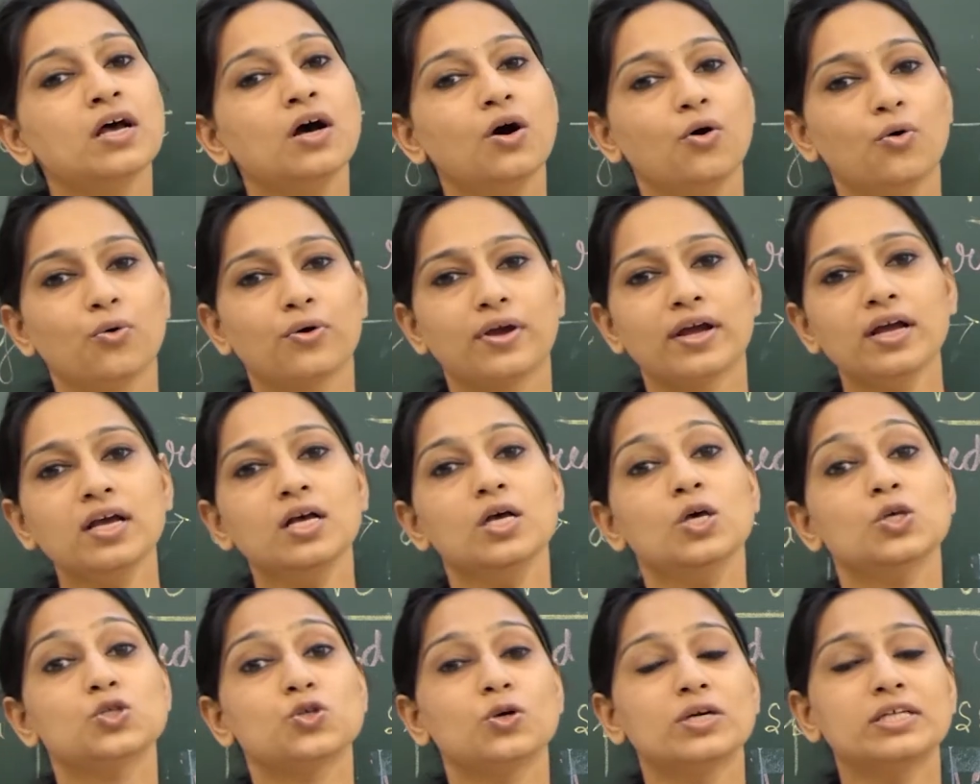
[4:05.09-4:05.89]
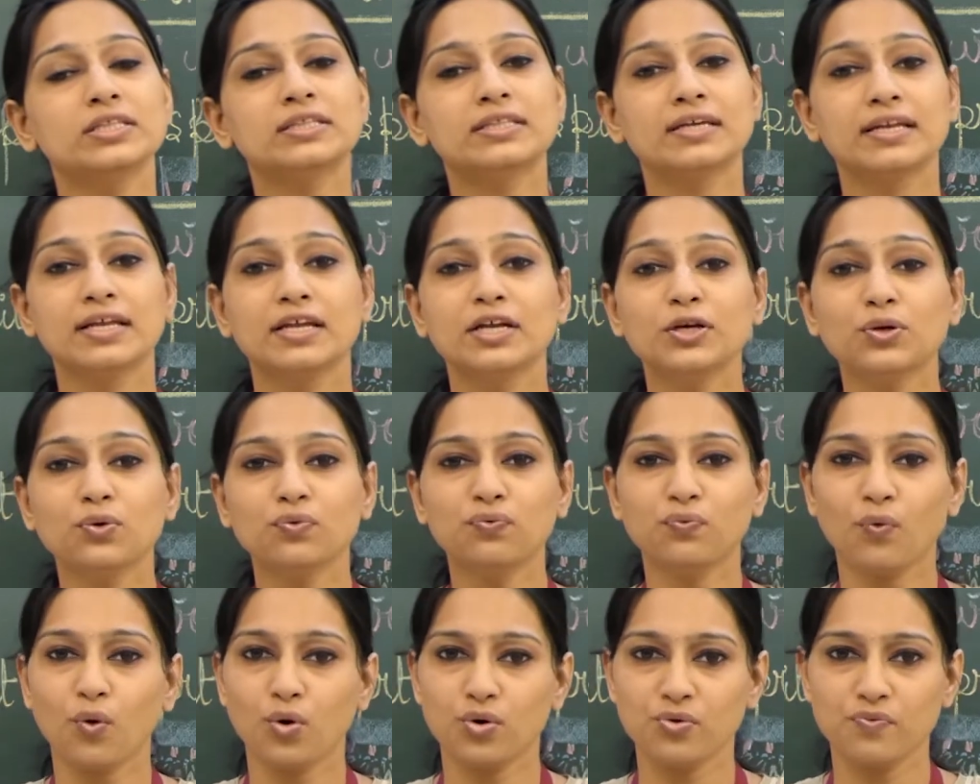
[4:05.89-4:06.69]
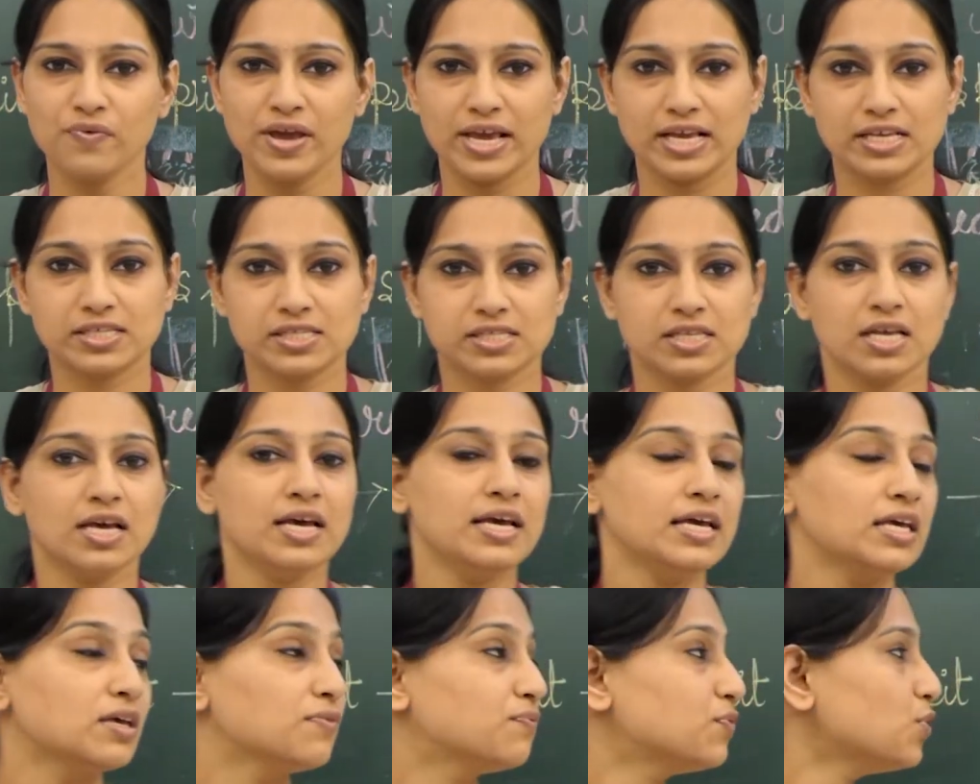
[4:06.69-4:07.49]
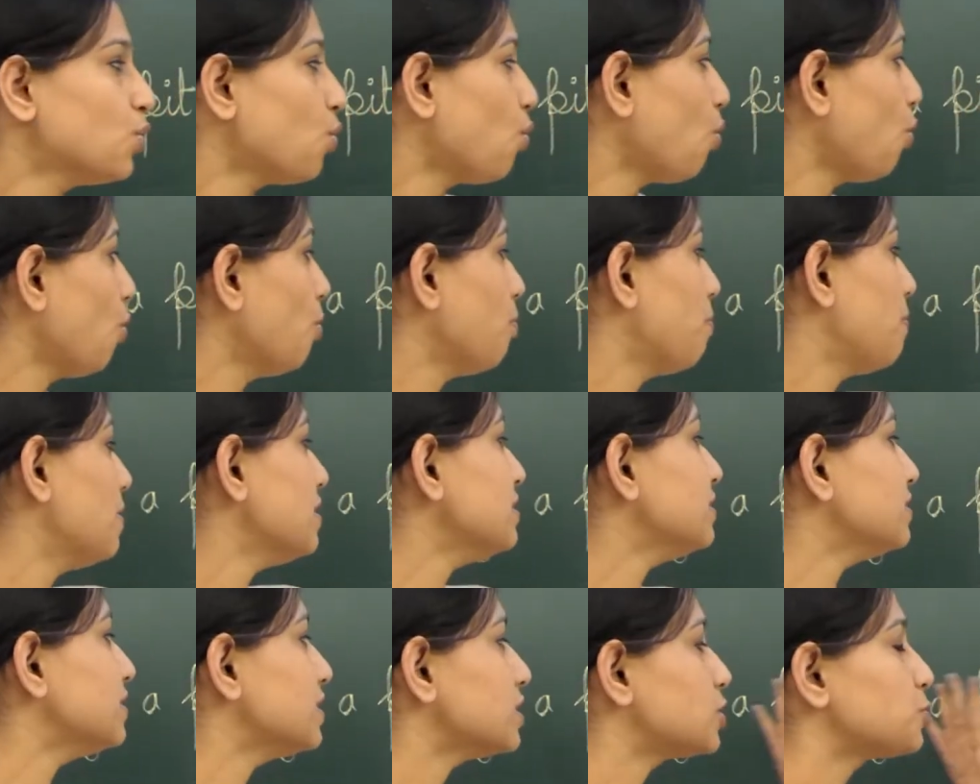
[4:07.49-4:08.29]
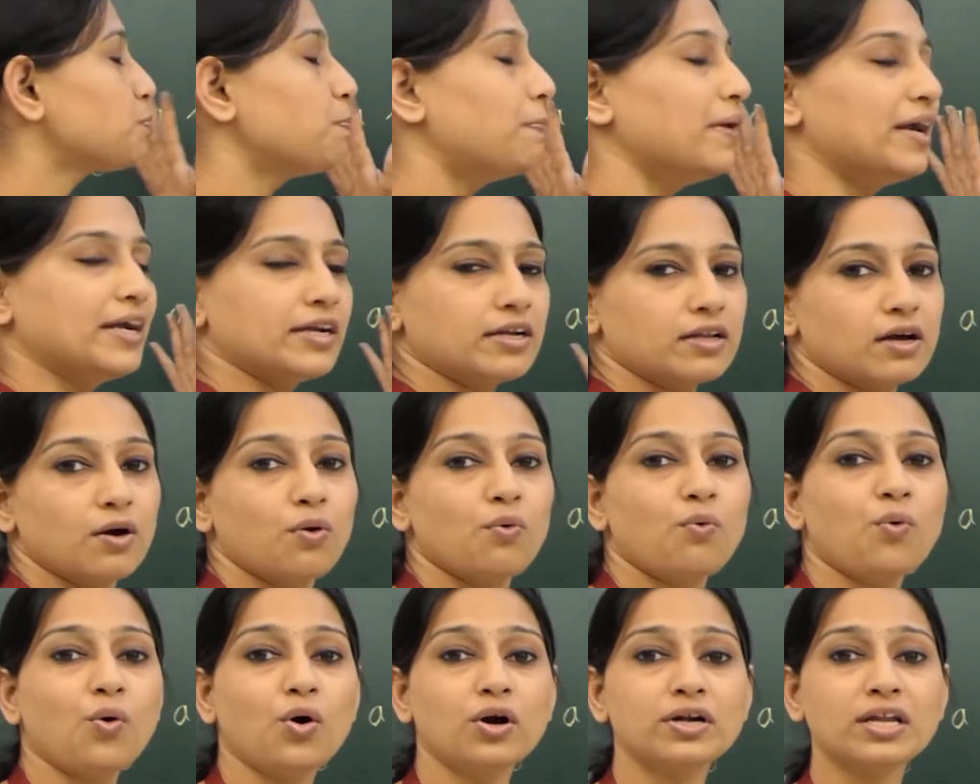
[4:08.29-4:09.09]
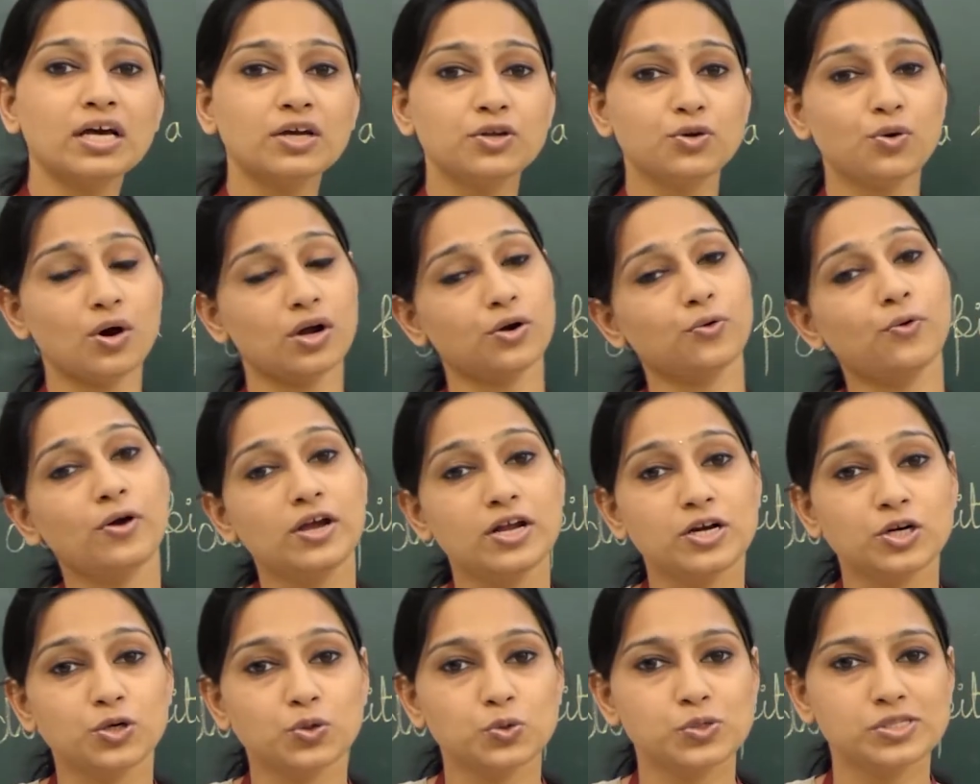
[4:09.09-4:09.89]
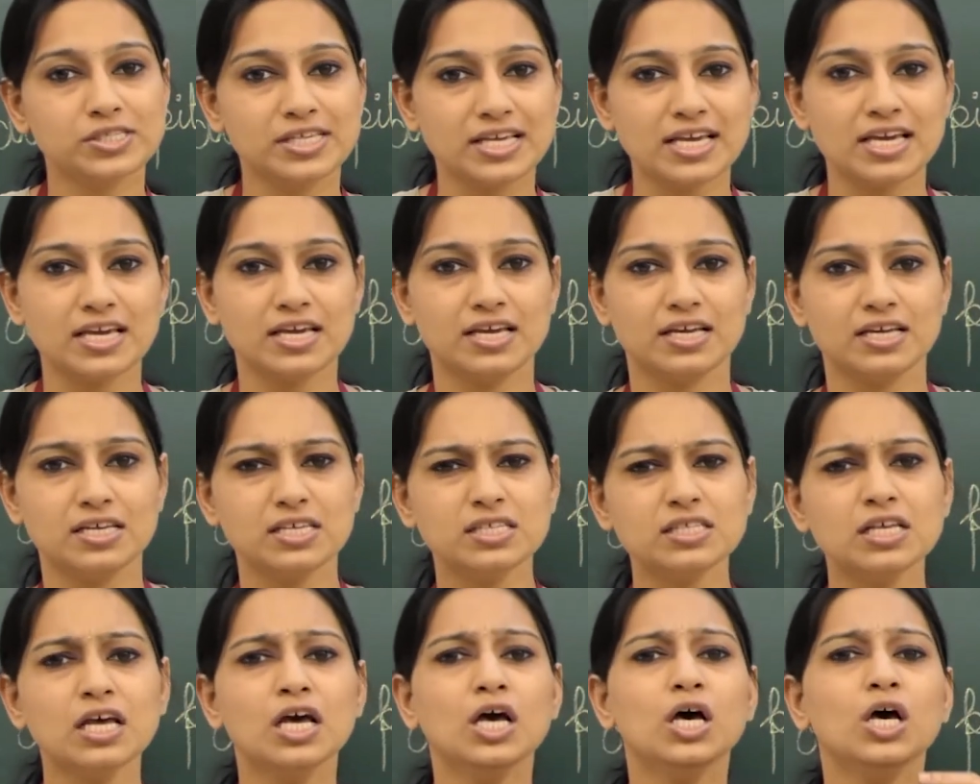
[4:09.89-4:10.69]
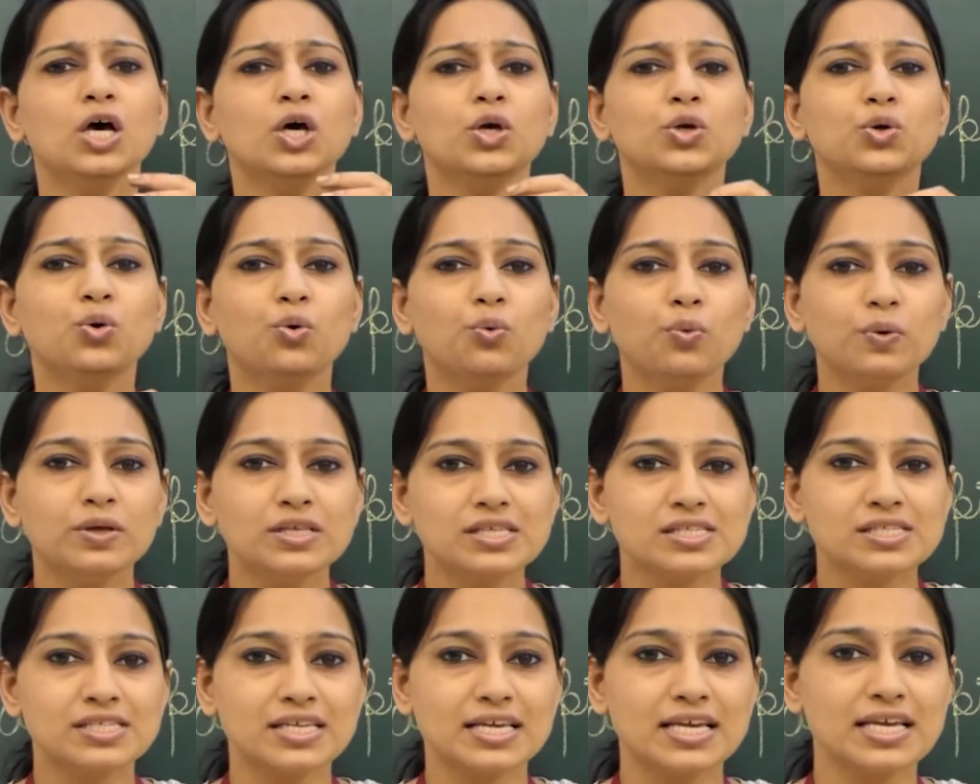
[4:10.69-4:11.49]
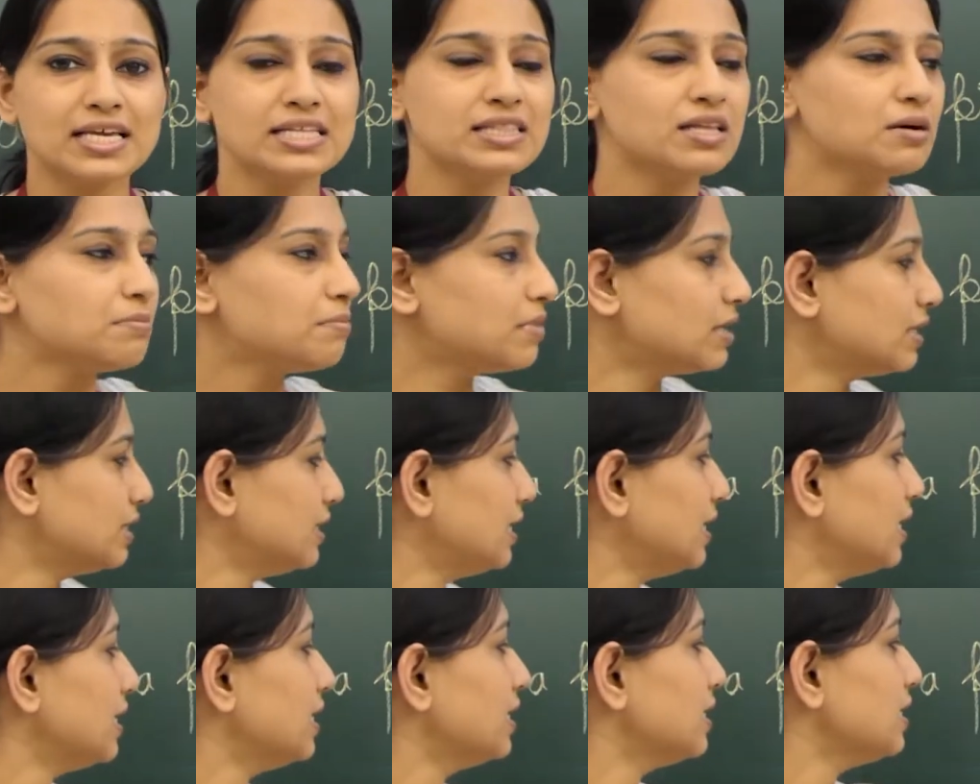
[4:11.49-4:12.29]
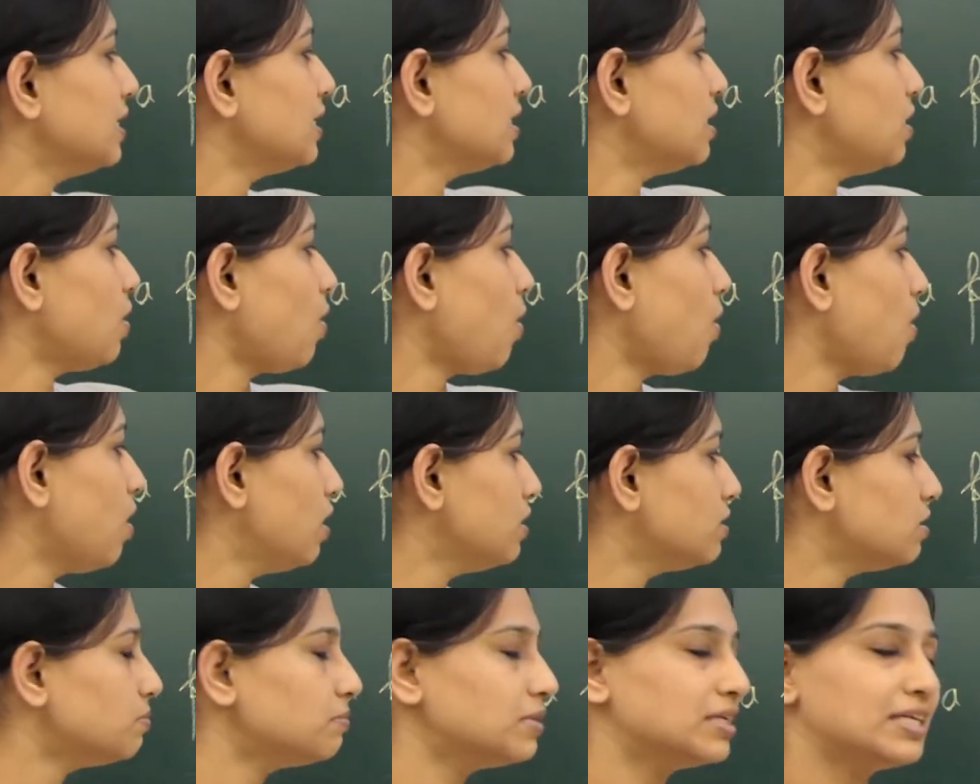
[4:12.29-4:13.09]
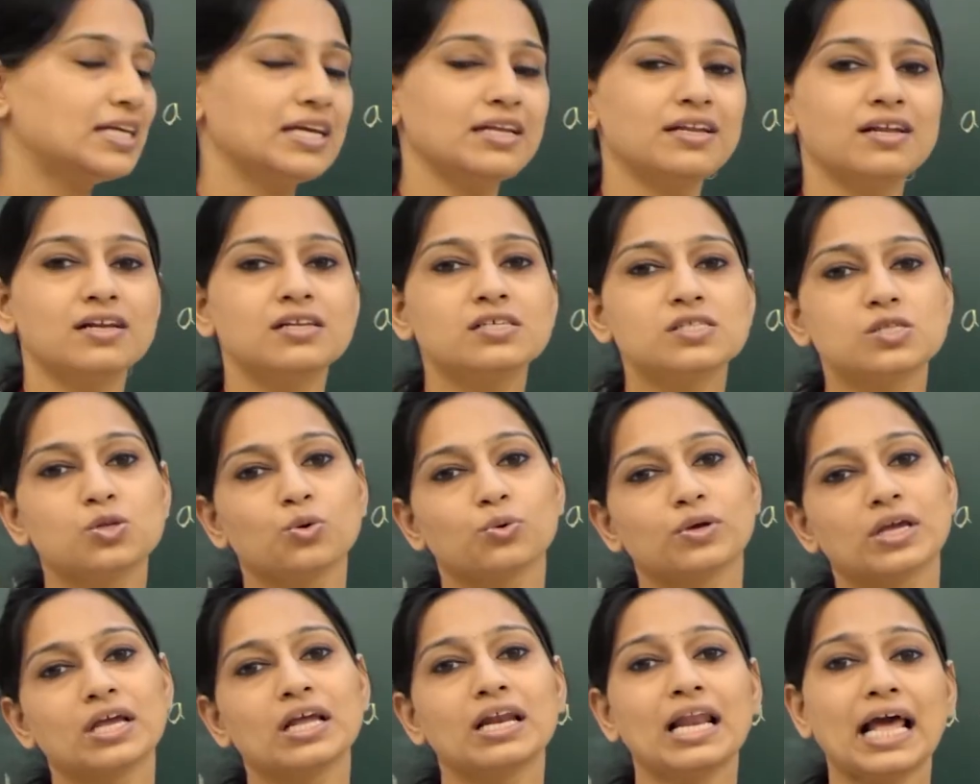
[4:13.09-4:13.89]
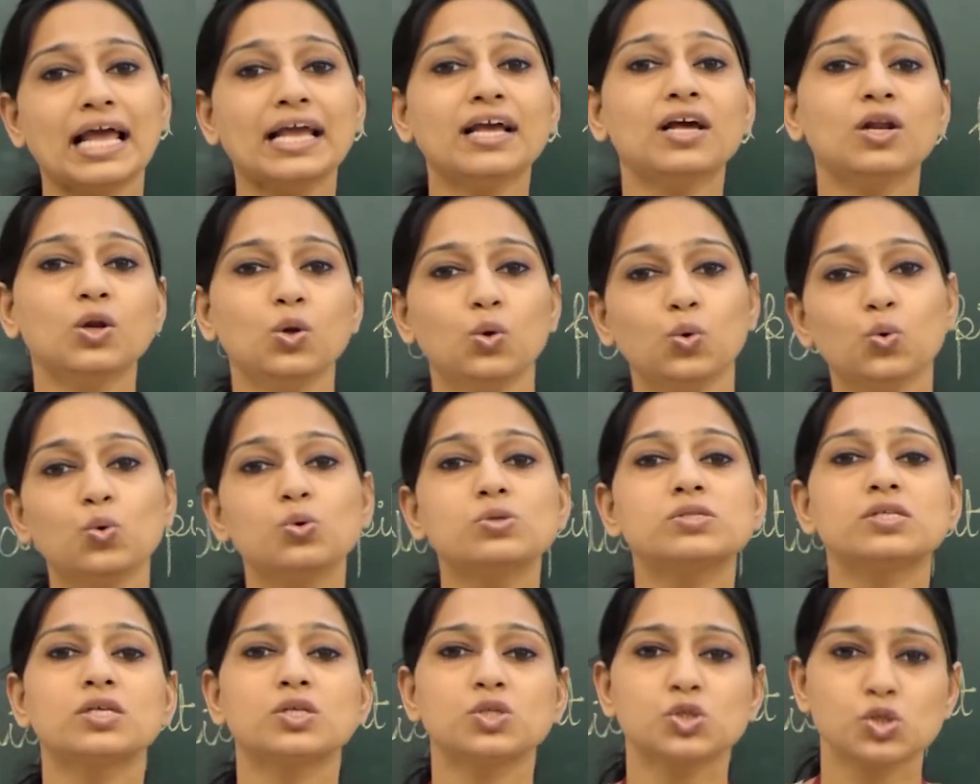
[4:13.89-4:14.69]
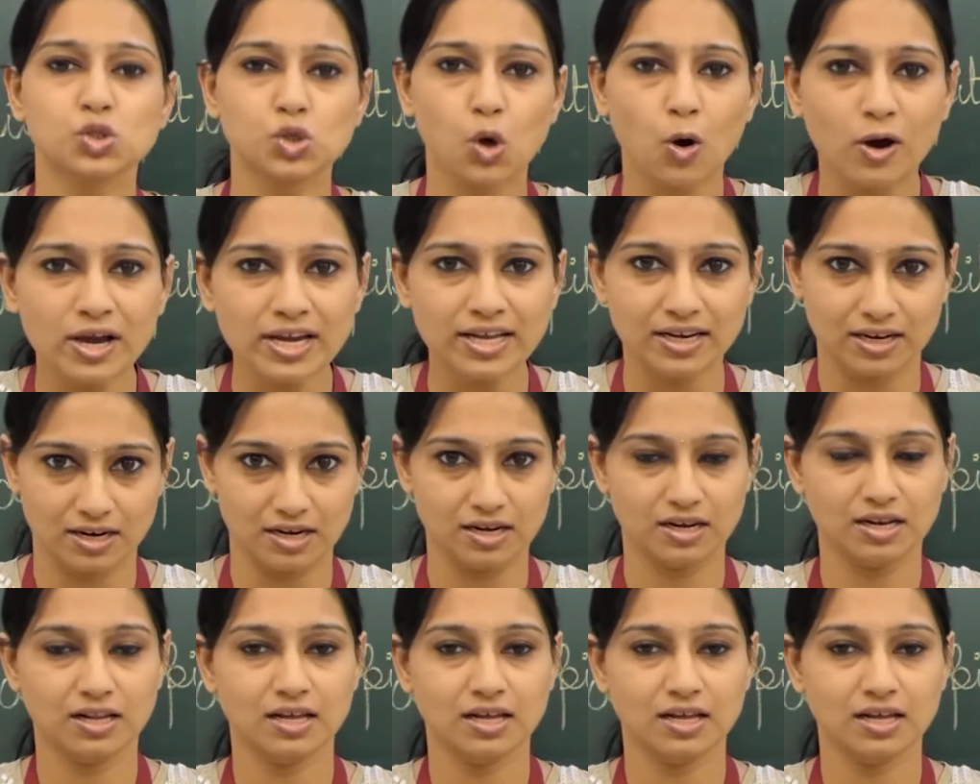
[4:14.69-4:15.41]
Okay, so in 3 to 4 weeks, if you open this pit, what you are going to see is, you will see the material, all the material is looking like loose soil,